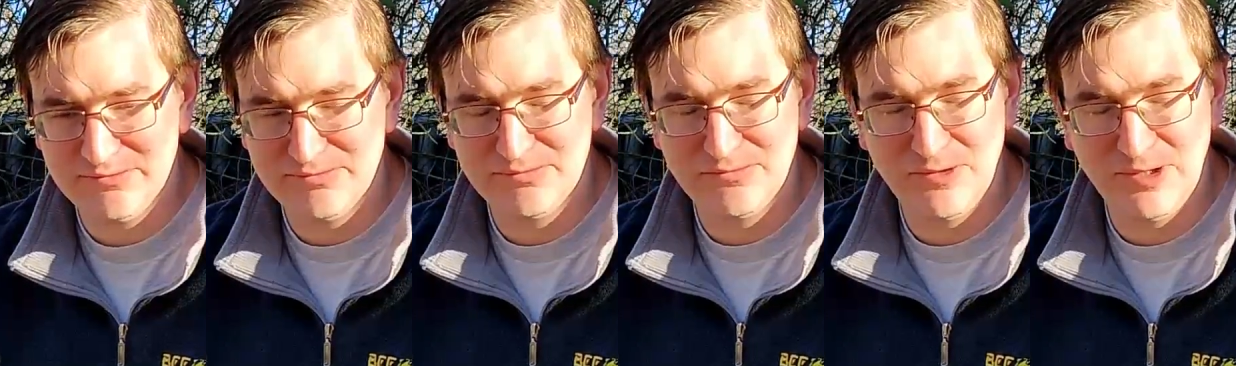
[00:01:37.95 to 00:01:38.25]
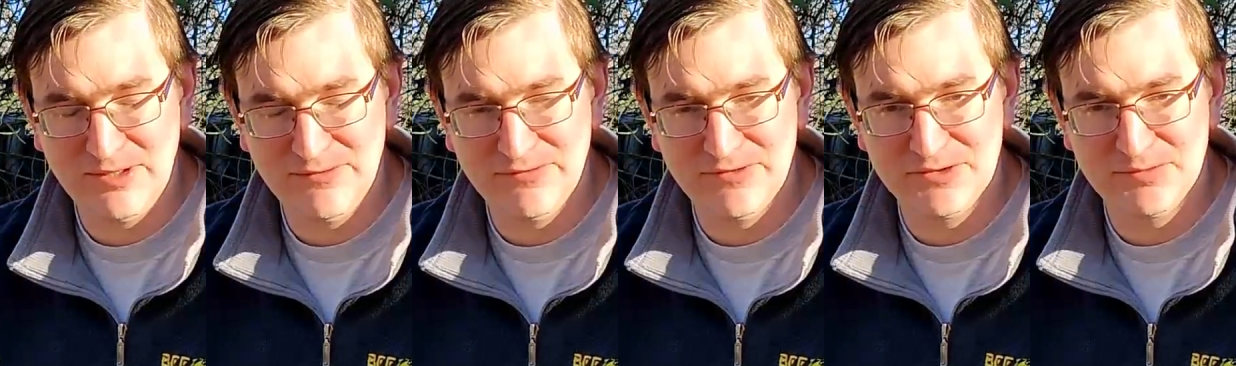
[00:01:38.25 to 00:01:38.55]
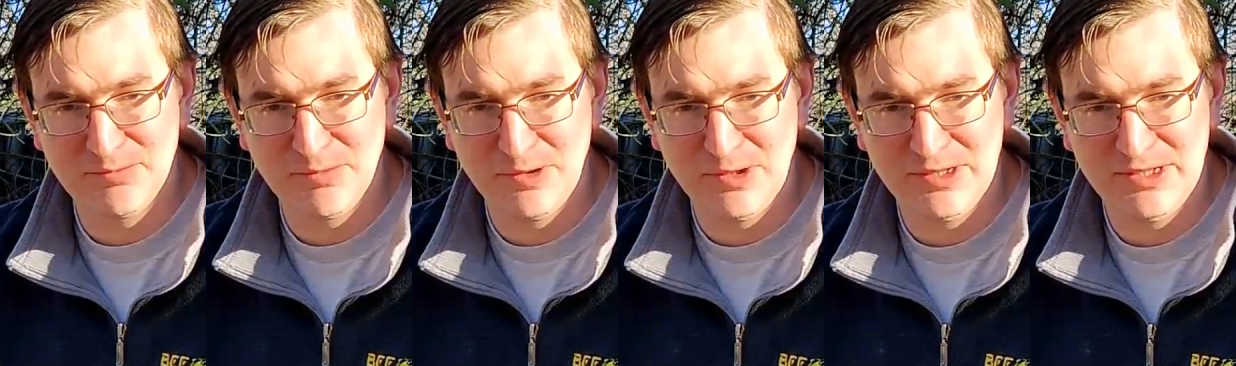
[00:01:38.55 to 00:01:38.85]
ready for
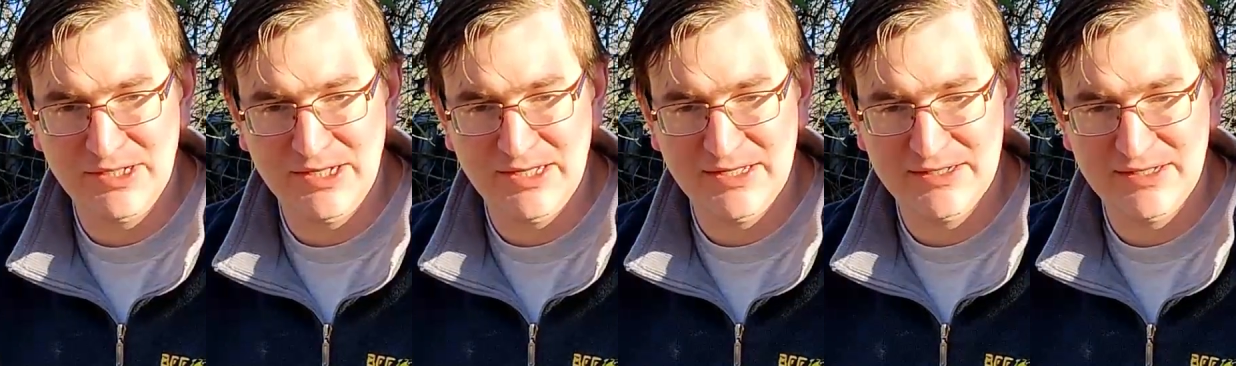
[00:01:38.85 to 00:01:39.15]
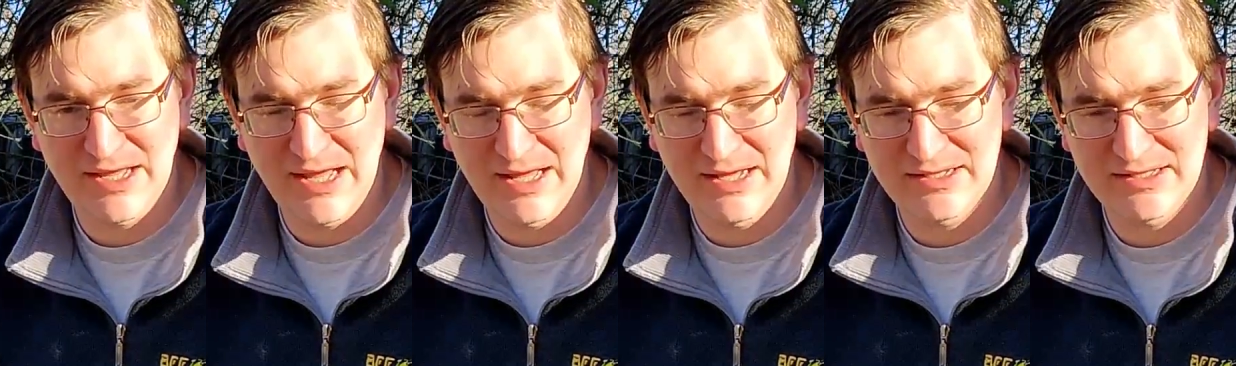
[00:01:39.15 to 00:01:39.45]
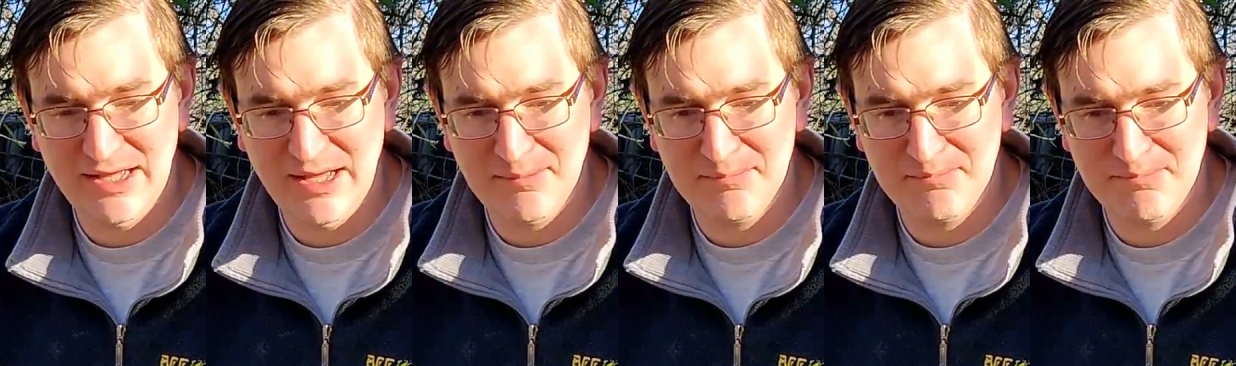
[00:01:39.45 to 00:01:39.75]
spring
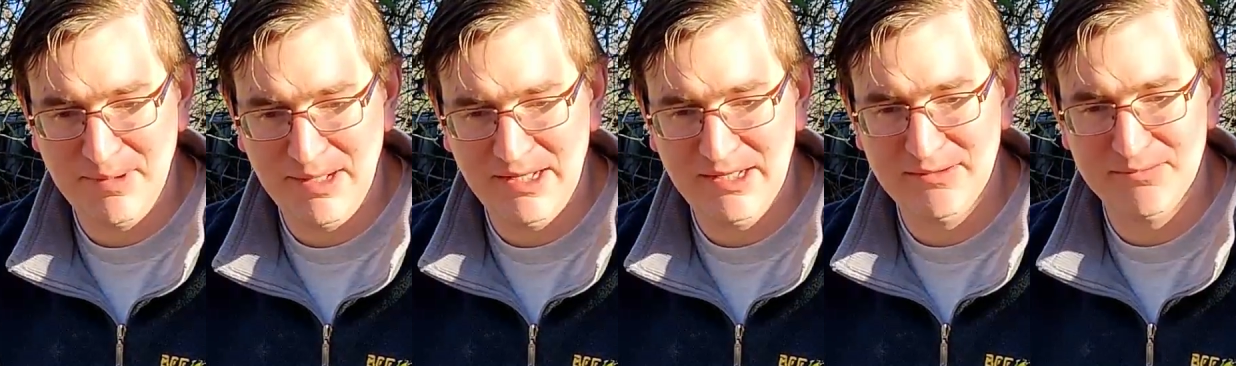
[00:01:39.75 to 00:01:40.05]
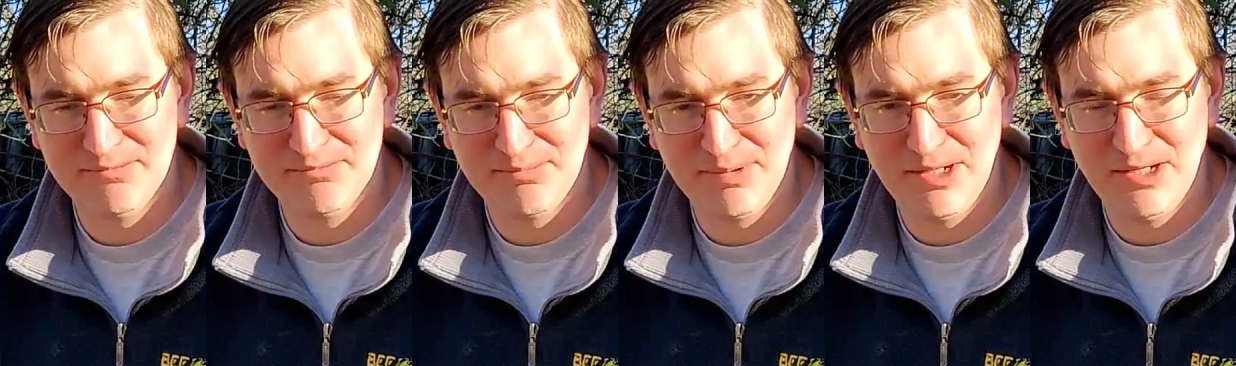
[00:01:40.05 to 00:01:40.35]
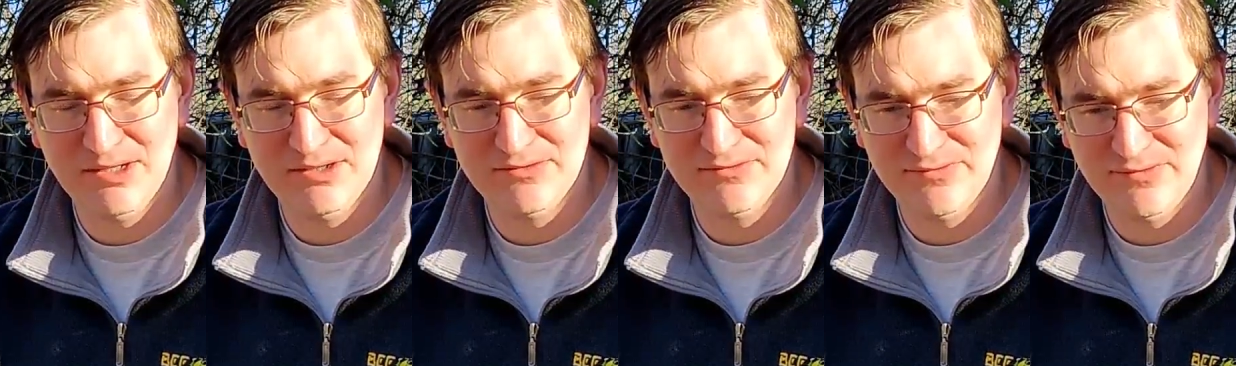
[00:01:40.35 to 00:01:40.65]
and that main
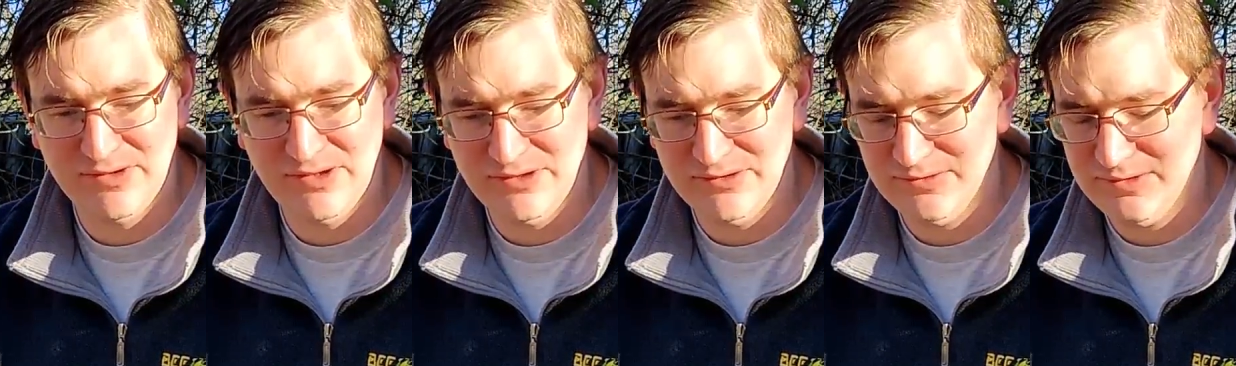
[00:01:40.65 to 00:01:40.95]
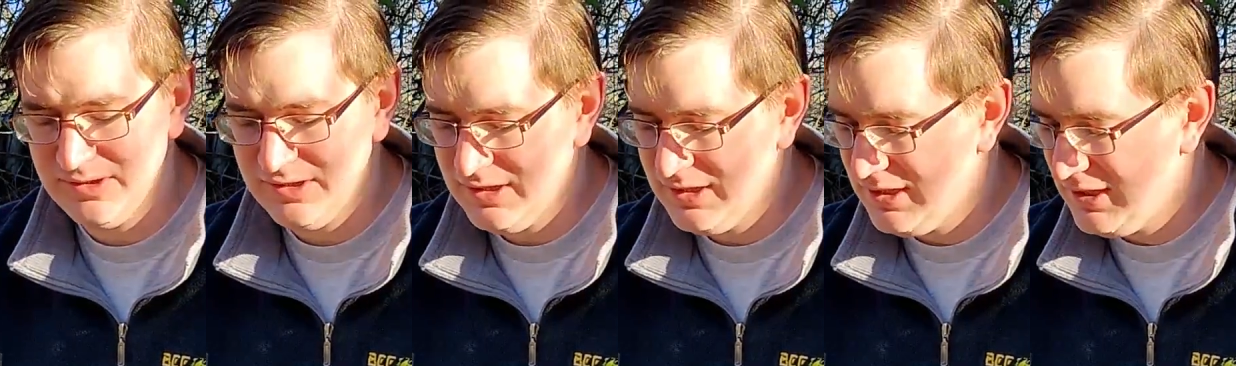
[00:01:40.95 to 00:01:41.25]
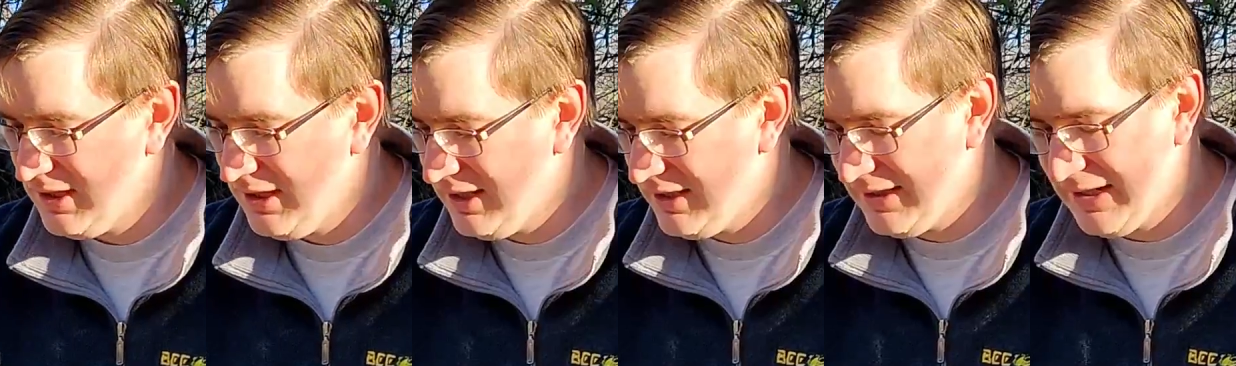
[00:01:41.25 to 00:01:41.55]
pollen flow.
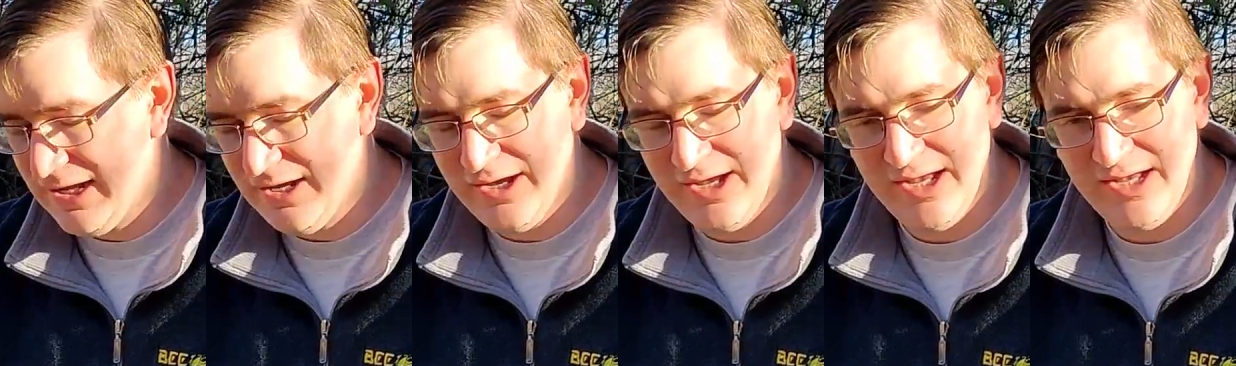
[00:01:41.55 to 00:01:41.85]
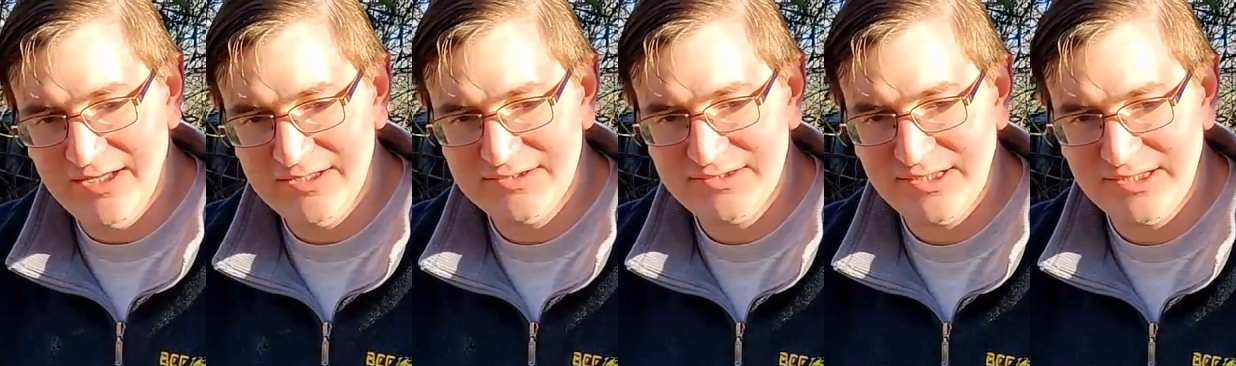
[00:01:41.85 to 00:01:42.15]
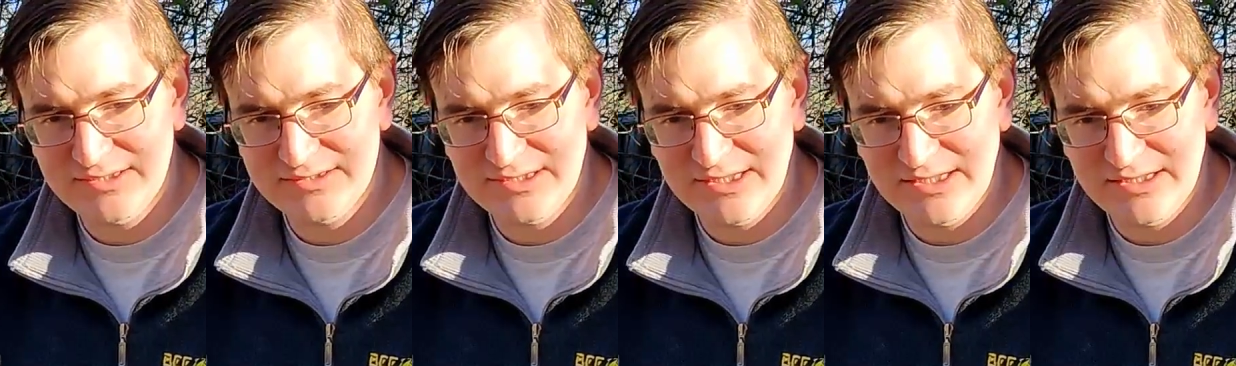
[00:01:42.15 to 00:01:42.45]
Now as
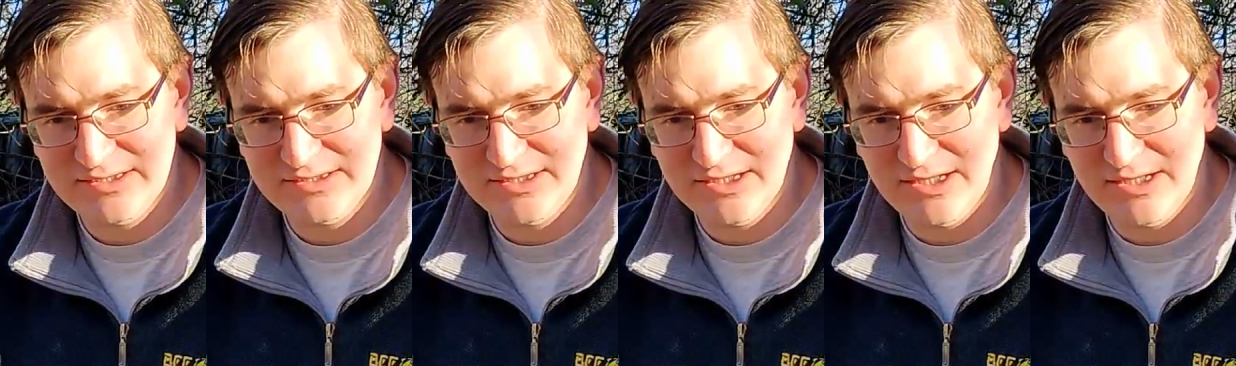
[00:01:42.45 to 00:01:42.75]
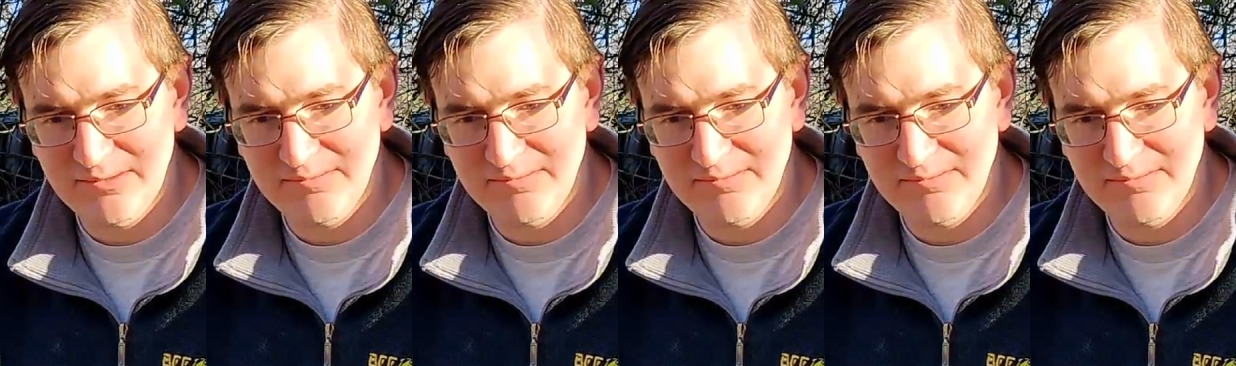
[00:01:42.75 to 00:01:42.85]
things get